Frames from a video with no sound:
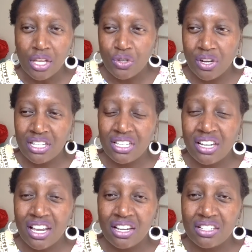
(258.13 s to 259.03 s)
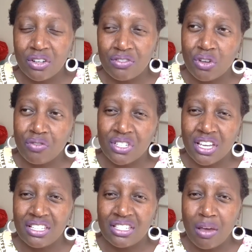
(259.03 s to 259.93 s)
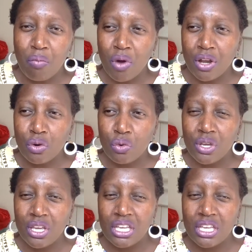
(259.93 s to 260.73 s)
So a designated service officer is someone who